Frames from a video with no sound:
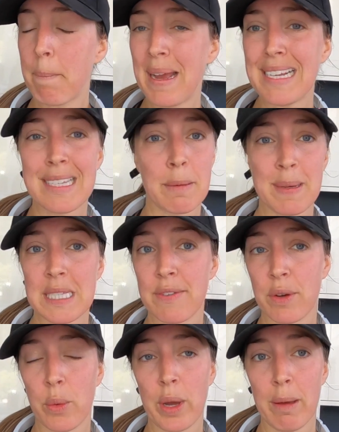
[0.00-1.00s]
basic bits
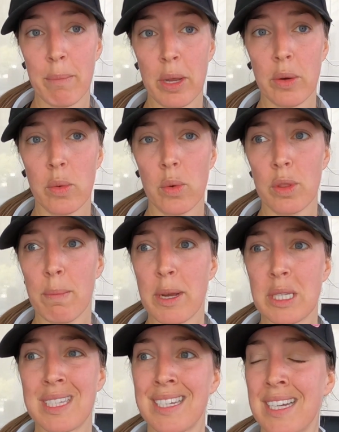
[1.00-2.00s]
of equipment or the
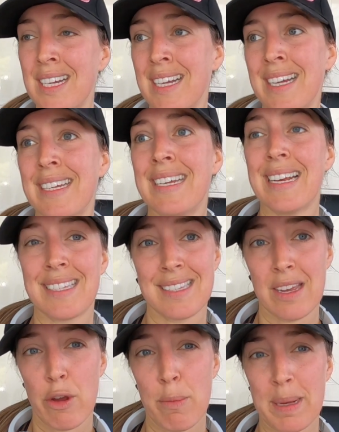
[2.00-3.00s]
most
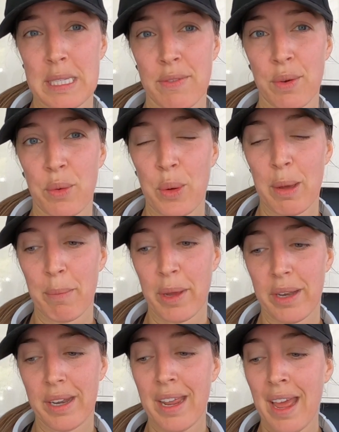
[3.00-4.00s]
necessary bits of
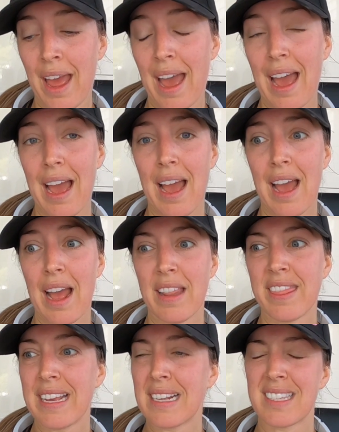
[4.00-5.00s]
equipment,
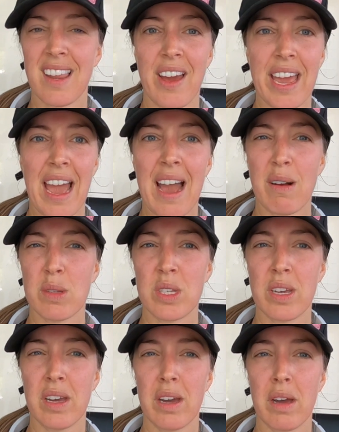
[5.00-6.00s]
and things like how
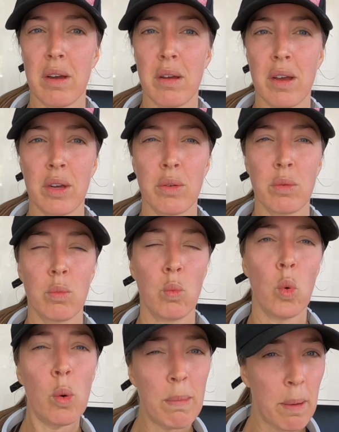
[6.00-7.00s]
to
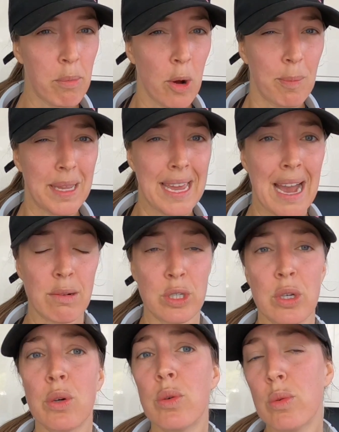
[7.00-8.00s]
warm up properly, how to
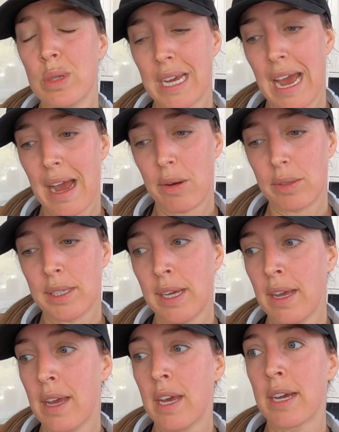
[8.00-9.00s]
cool down,
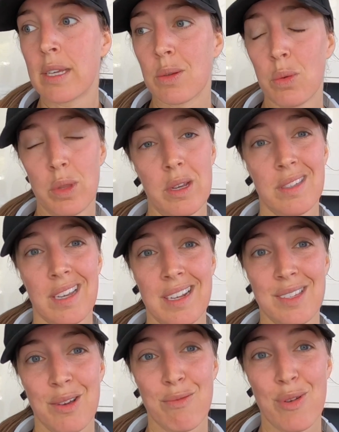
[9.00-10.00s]
because all those
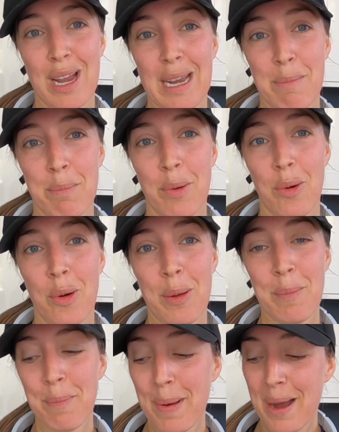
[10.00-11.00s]
things are really
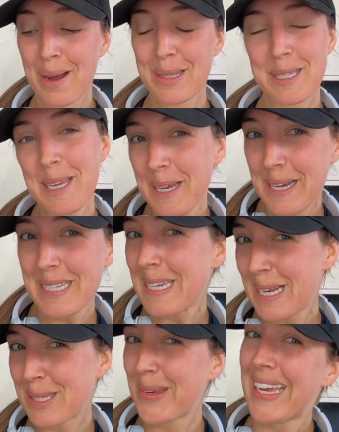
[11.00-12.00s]
important. But I'll see you guys
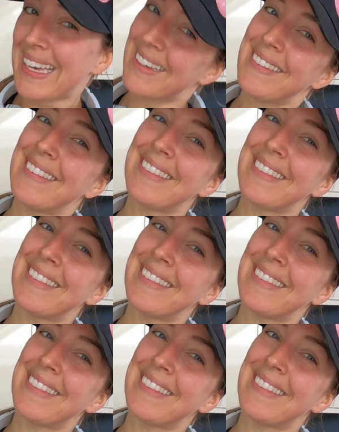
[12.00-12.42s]
next week.